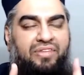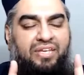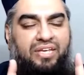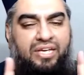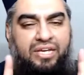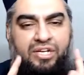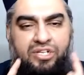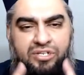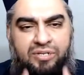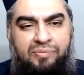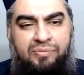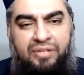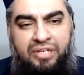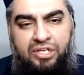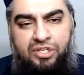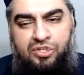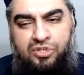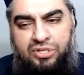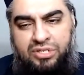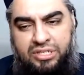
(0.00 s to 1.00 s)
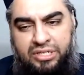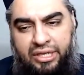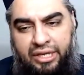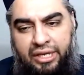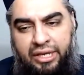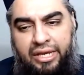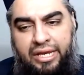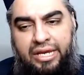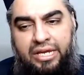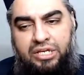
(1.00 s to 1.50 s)
here's something
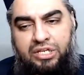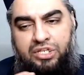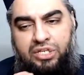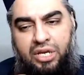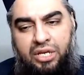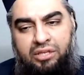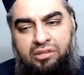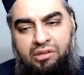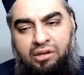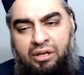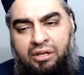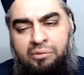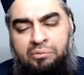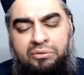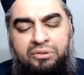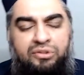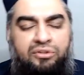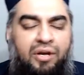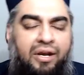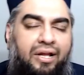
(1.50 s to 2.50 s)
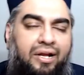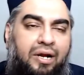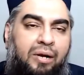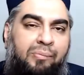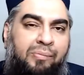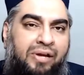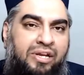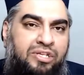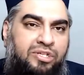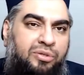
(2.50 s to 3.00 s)
interesting. Shaitan will try to
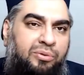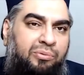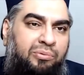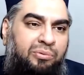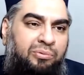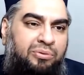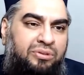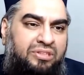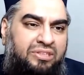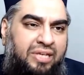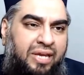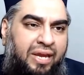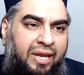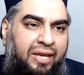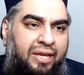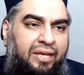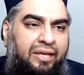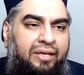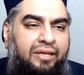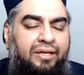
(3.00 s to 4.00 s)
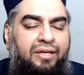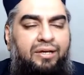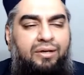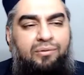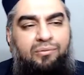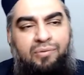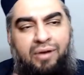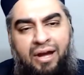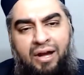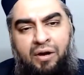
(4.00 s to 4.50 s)
come at you and will say,
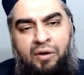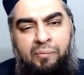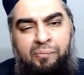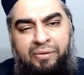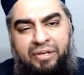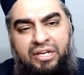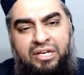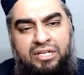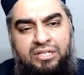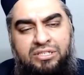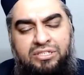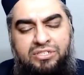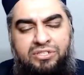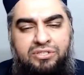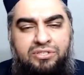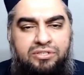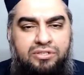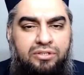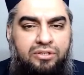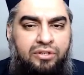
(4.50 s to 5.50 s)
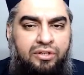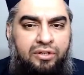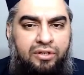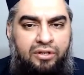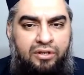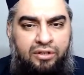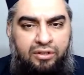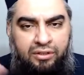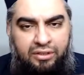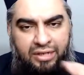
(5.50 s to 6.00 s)
well, because
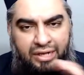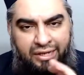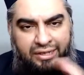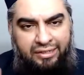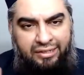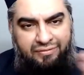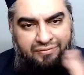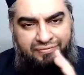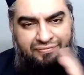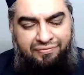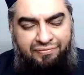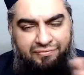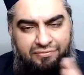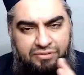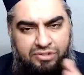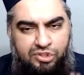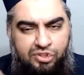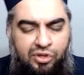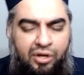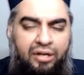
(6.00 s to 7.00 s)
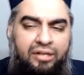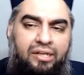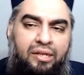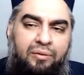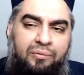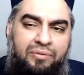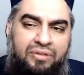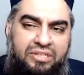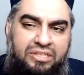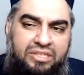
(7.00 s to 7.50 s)
you're kind of
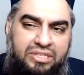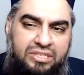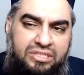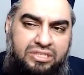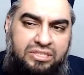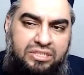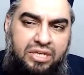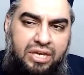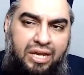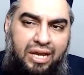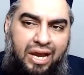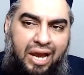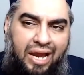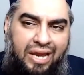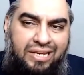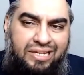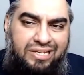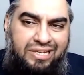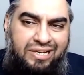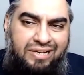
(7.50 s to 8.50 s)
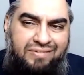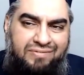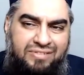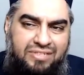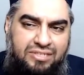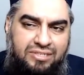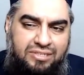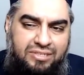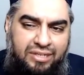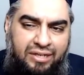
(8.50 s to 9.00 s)
struggling with this idea of
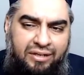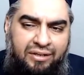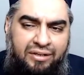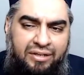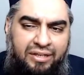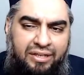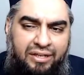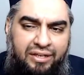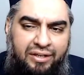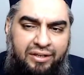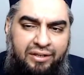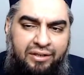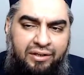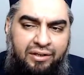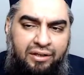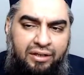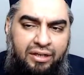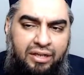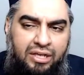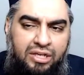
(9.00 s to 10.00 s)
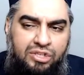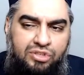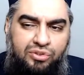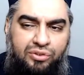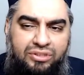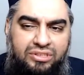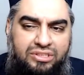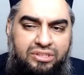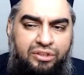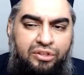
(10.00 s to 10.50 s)
sincerity here,
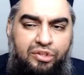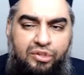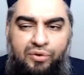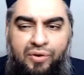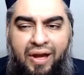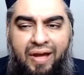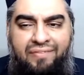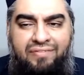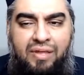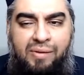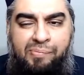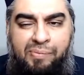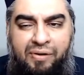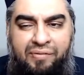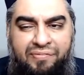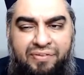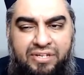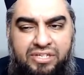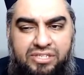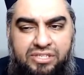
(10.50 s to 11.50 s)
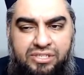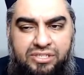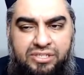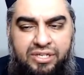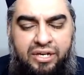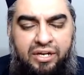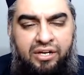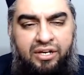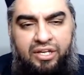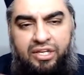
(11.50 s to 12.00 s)
so until you have that perfect
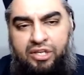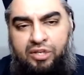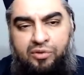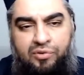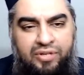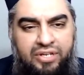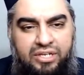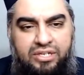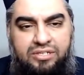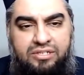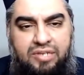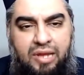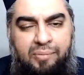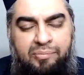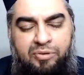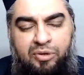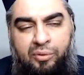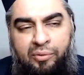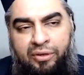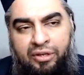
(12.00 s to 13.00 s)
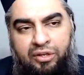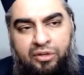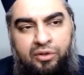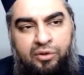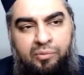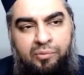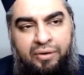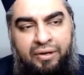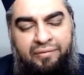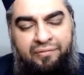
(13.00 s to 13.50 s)
sincerity, you need to stop doing
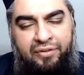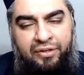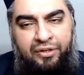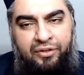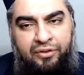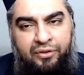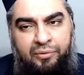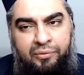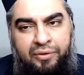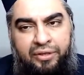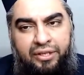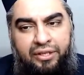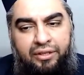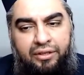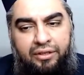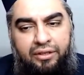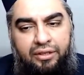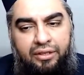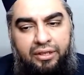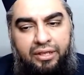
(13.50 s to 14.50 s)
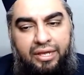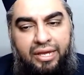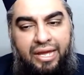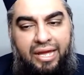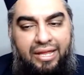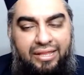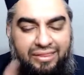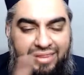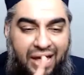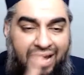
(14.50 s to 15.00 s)
good, whatever you're doing.
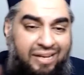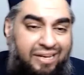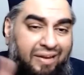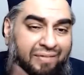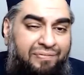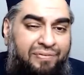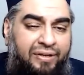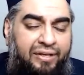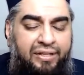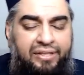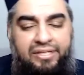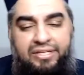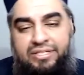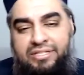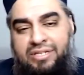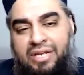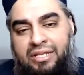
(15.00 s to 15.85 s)
That definitely is